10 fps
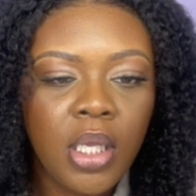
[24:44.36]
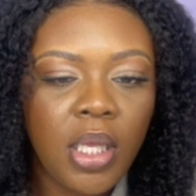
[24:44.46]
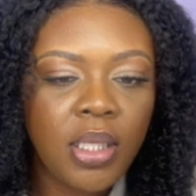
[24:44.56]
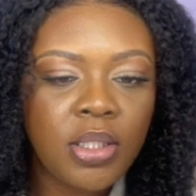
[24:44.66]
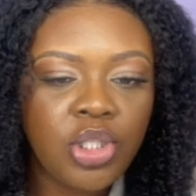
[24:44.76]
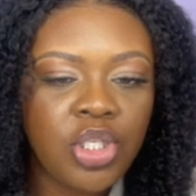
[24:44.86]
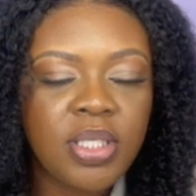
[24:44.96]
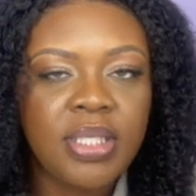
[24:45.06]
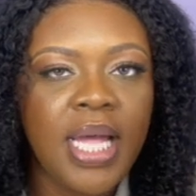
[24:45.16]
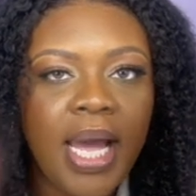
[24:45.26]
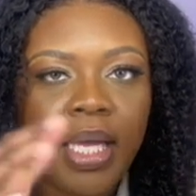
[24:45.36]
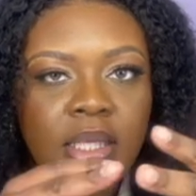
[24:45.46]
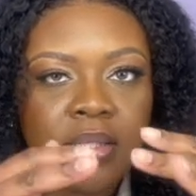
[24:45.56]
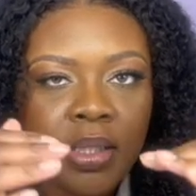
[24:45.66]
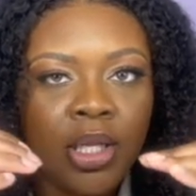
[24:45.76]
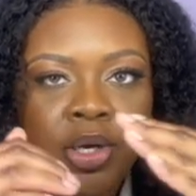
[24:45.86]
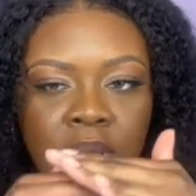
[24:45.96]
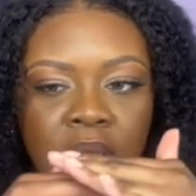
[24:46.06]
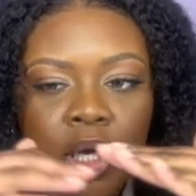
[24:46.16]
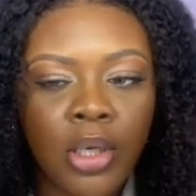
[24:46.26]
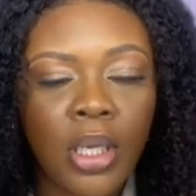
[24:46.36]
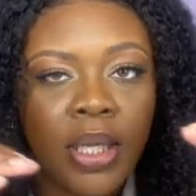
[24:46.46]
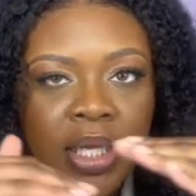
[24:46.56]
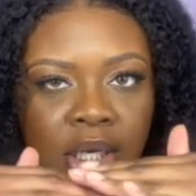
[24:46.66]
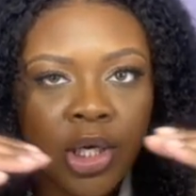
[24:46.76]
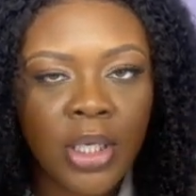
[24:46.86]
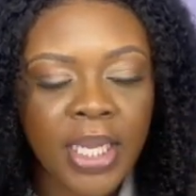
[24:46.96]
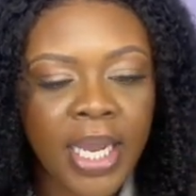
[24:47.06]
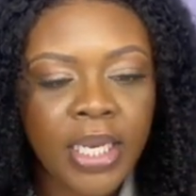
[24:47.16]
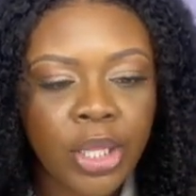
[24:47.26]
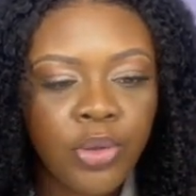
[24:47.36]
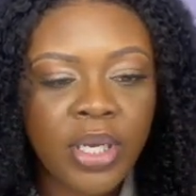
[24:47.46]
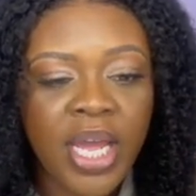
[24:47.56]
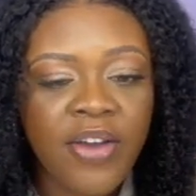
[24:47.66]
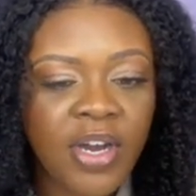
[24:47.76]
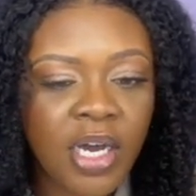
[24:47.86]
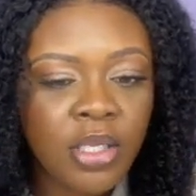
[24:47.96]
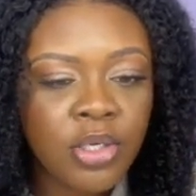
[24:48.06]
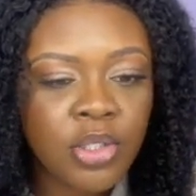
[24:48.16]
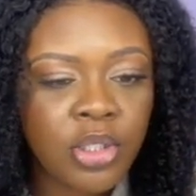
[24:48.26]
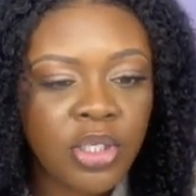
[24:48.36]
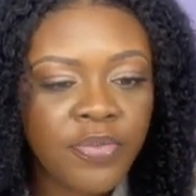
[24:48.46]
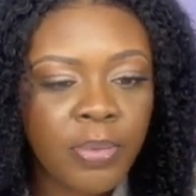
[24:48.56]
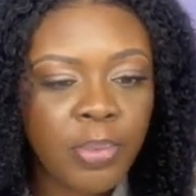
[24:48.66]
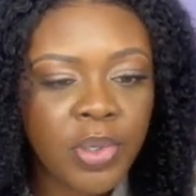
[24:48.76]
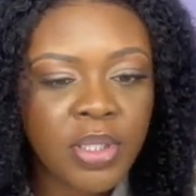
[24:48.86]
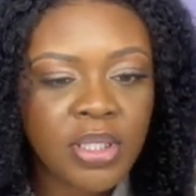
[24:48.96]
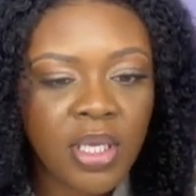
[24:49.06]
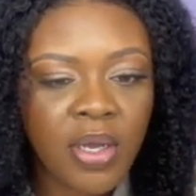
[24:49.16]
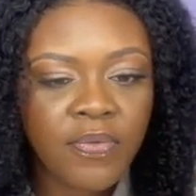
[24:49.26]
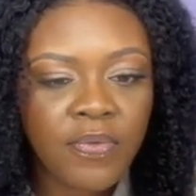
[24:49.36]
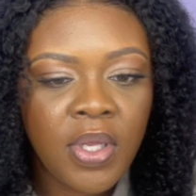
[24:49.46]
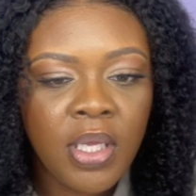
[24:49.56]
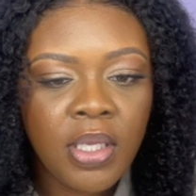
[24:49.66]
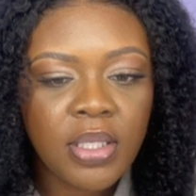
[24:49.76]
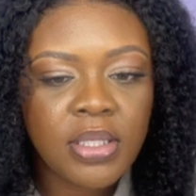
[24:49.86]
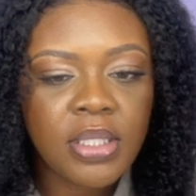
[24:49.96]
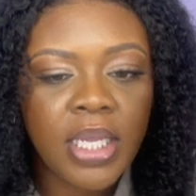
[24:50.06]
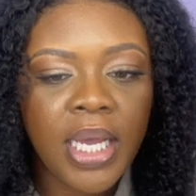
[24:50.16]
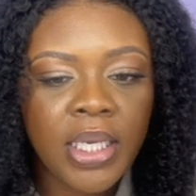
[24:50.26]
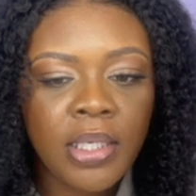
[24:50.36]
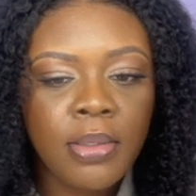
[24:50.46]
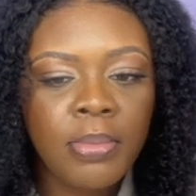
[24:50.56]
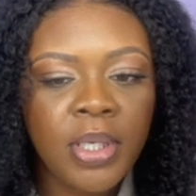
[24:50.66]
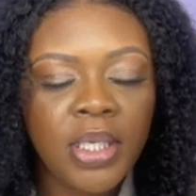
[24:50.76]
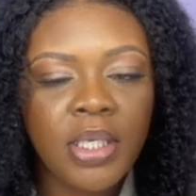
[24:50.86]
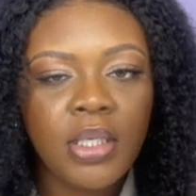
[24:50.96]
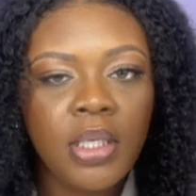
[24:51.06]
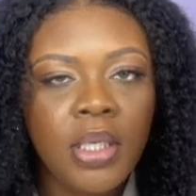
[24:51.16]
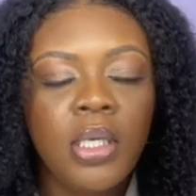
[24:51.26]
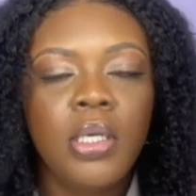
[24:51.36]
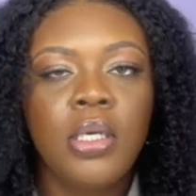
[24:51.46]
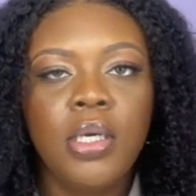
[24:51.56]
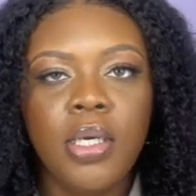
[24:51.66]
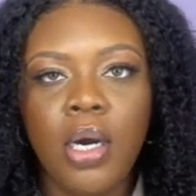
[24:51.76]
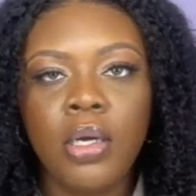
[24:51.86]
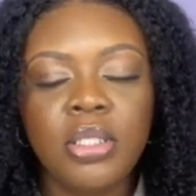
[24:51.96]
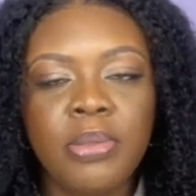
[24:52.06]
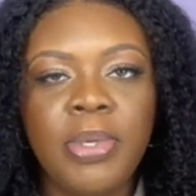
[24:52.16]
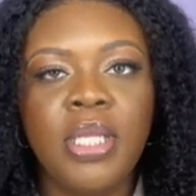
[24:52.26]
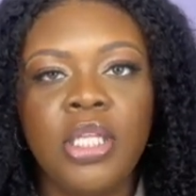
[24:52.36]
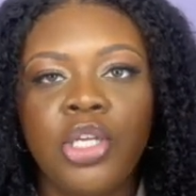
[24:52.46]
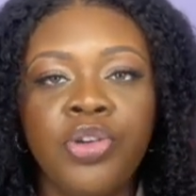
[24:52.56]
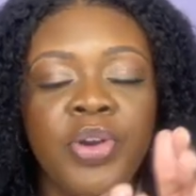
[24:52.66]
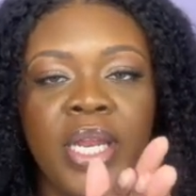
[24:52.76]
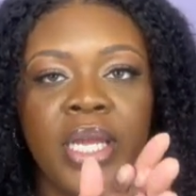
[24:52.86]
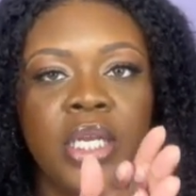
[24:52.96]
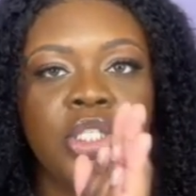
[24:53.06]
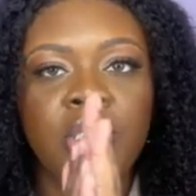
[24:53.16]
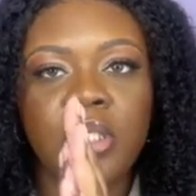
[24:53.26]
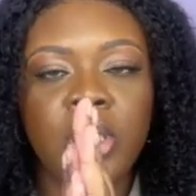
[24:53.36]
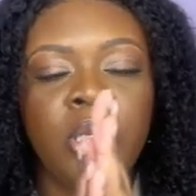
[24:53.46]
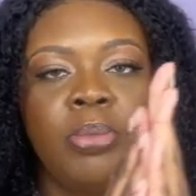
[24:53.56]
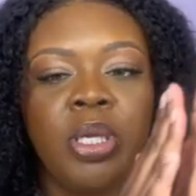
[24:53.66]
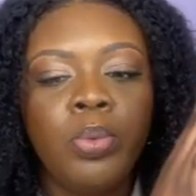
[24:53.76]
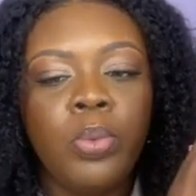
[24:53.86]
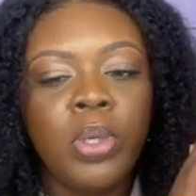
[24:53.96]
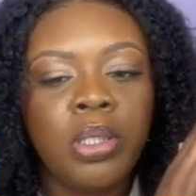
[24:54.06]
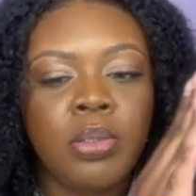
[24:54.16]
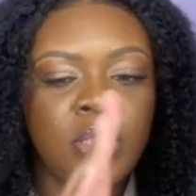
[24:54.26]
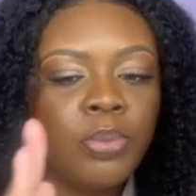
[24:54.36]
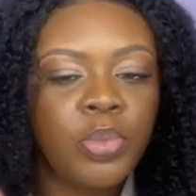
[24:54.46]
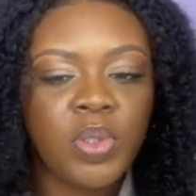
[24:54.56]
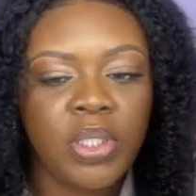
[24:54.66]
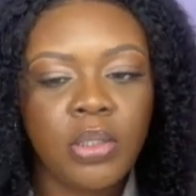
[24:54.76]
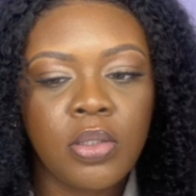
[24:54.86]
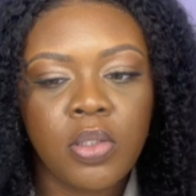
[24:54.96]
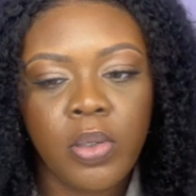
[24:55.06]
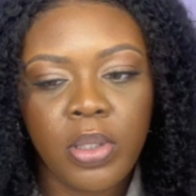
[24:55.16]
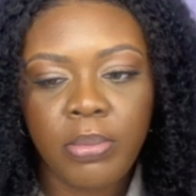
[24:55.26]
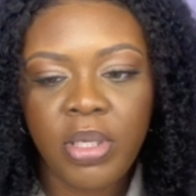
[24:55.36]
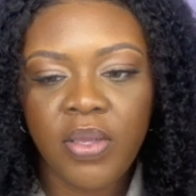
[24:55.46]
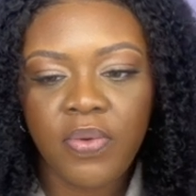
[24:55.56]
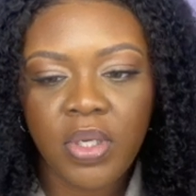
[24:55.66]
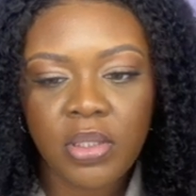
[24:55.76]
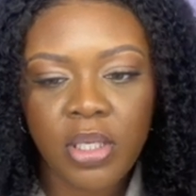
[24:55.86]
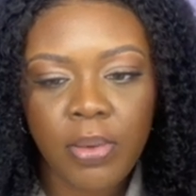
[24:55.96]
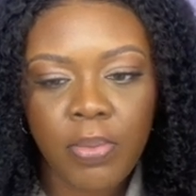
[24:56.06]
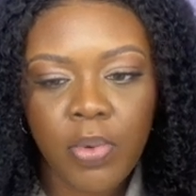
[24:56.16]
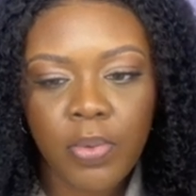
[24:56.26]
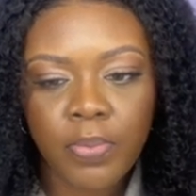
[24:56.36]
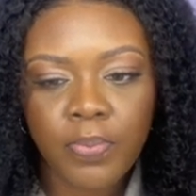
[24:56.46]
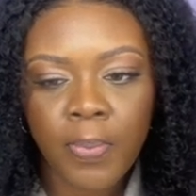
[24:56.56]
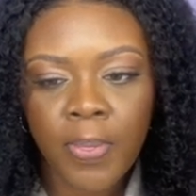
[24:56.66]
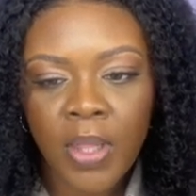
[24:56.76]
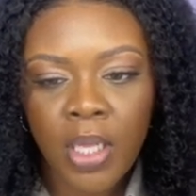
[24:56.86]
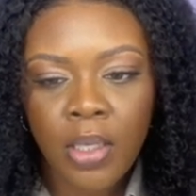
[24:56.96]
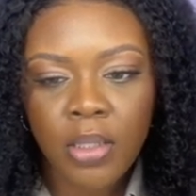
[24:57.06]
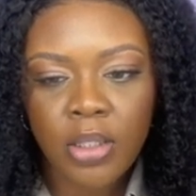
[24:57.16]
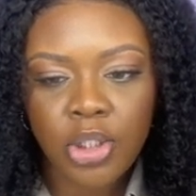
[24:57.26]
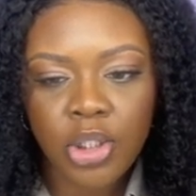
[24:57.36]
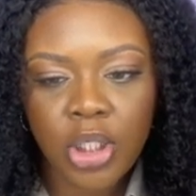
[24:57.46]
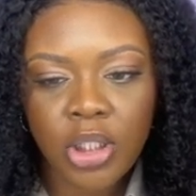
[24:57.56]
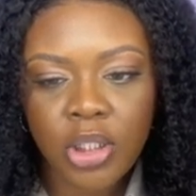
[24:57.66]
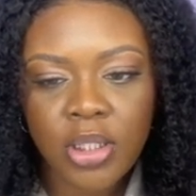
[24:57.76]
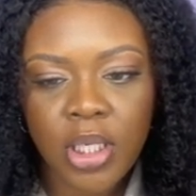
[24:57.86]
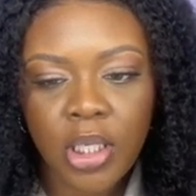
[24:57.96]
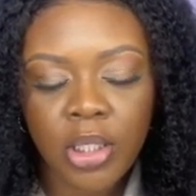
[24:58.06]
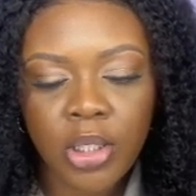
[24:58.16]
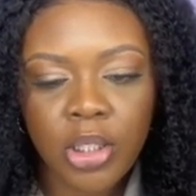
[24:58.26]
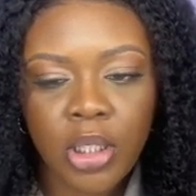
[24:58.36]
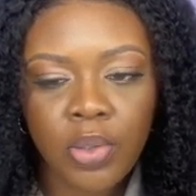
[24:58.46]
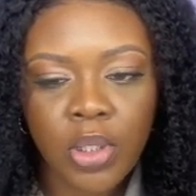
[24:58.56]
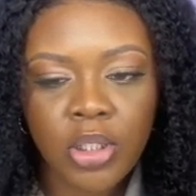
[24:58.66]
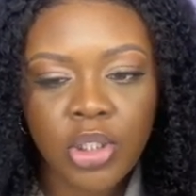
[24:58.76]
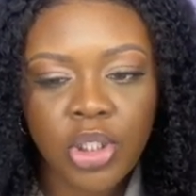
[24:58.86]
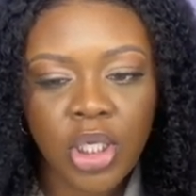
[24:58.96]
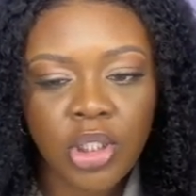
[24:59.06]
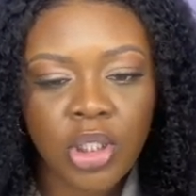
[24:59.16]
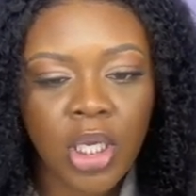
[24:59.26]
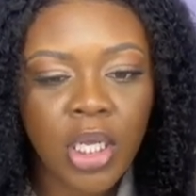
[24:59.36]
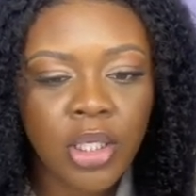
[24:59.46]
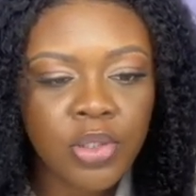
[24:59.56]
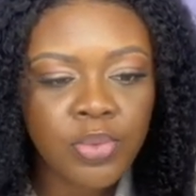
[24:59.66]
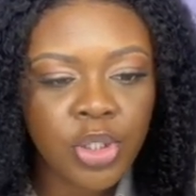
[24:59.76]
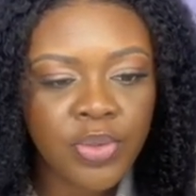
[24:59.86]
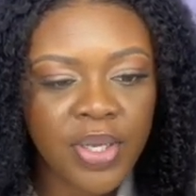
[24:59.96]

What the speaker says: it's just that it's literally on a linear line. You can have colors on different points of this line, but ultimately the gradient is just going to be one simpleton. So let me give you an example. Let's change this color. In order to change the colors, what you